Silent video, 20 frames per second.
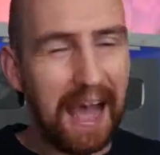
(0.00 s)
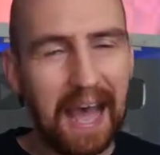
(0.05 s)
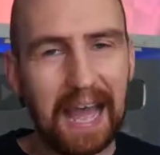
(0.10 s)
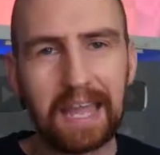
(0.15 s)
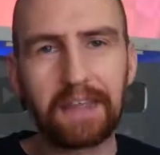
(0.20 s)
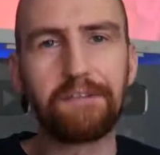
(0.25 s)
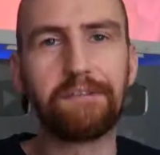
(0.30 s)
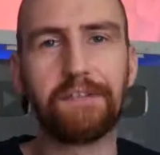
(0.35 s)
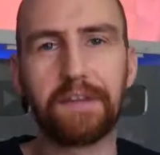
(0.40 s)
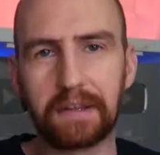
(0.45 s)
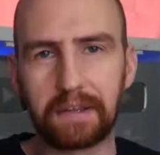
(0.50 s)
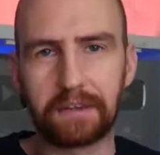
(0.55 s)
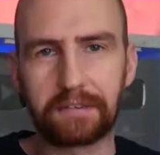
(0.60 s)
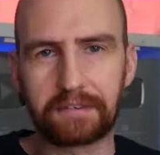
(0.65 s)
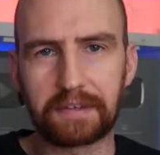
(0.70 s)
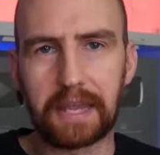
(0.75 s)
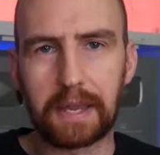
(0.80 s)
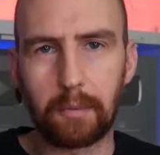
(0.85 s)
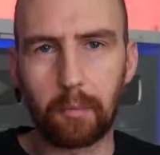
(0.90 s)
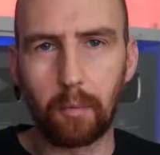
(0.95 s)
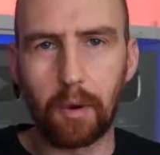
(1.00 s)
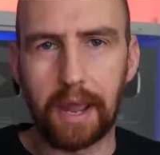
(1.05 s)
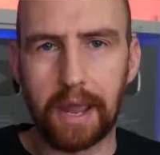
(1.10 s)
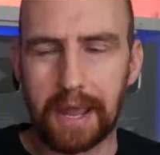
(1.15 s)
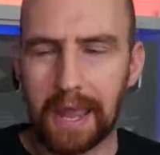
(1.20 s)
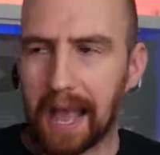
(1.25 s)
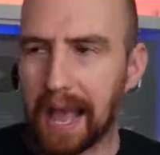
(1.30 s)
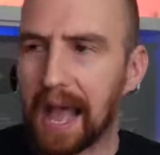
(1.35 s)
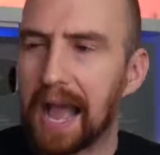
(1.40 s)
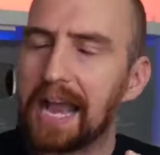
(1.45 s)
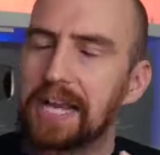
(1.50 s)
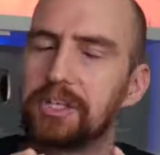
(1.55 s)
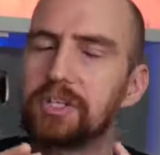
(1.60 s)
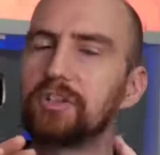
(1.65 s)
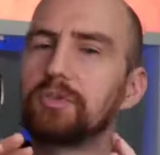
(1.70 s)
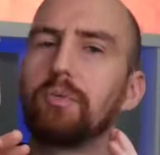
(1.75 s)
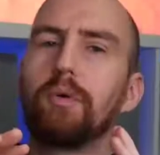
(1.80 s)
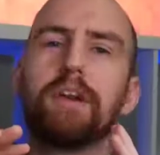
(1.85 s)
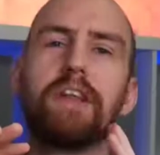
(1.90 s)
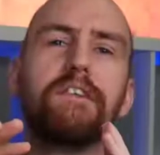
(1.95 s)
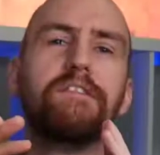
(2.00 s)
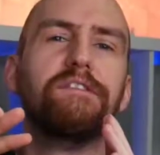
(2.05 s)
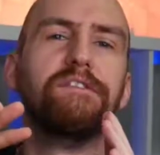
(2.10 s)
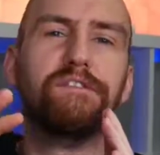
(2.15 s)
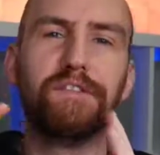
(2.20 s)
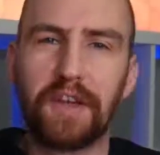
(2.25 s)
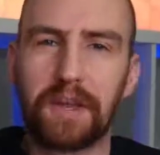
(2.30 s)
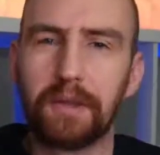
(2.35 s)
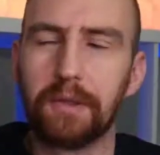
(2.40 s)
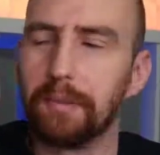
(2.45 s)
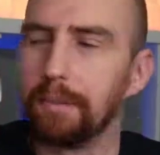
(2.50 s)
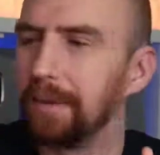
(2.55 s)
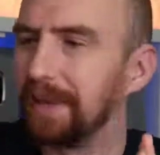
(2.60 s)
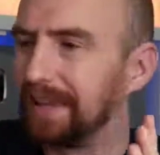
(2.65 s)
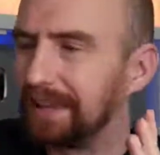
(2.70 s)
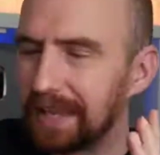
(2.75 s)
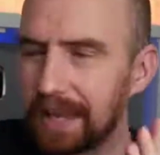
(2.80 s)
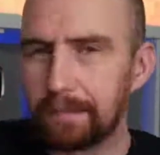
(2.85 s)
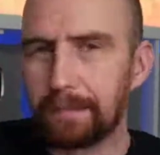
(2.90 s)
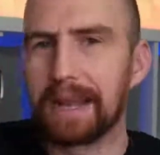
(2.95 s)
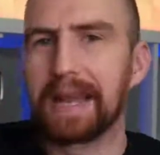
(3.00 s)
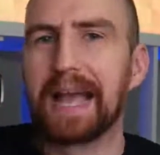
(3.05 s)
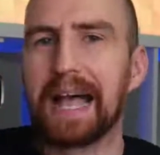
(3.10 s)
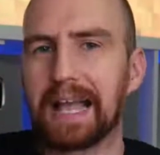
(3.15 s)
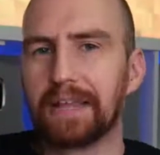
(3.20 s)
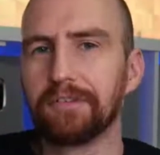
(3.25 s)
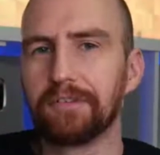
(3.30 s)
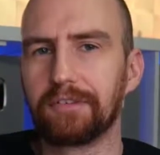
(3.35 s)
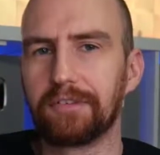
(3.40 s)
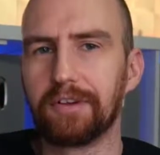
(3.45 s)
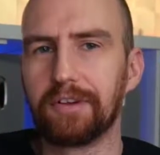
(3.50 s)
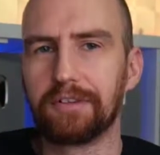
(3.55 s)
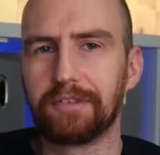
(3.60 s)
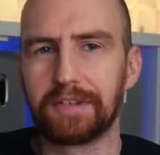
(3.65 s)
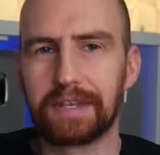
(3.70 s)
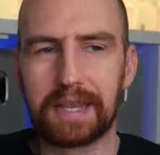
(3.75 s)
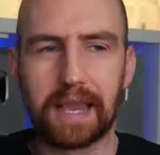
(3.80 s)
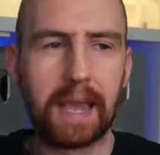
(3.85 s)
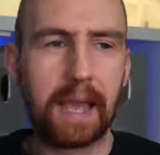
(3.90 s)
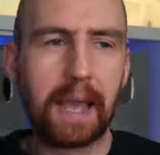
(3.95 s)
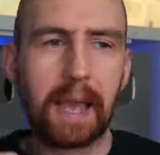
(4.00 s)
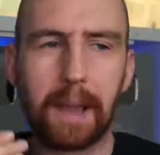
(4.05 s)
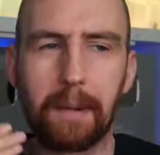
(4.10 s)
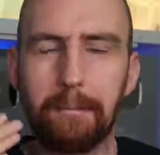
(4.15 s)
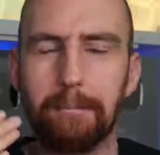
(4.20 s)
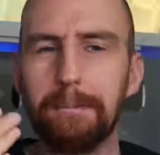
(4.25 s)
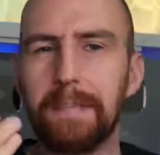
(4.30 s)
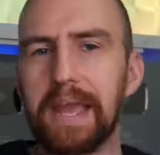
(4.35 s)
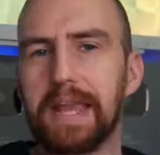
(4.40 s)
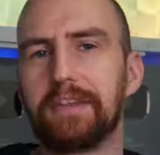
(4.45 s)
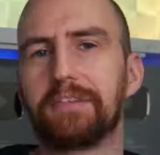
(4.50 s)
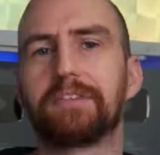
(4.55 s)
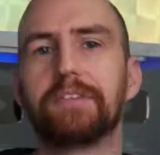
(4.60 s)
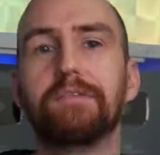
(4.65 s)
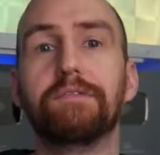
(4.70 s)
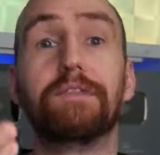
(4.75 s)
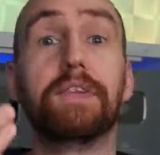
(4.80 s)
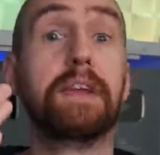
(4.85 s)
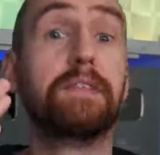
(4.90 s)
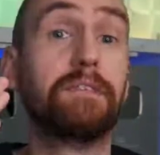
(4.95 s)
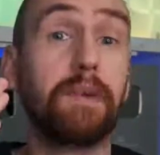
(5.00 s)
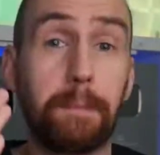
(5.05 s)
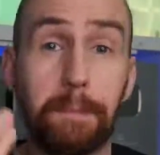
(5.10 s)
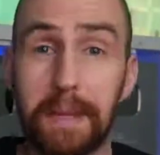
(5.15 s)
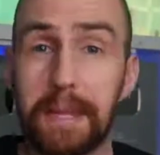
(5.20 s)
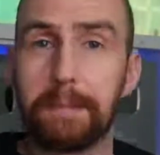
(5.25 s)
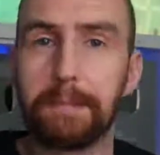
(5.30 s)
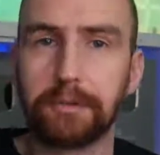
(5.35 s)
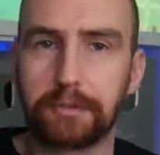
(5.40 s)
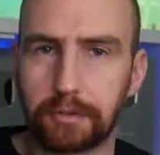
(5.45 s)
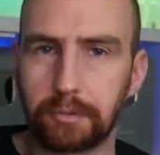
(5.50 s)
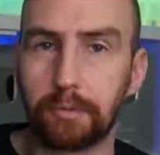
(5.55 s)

I feel the same way. I just want to film, get my hands dirty and make something for people to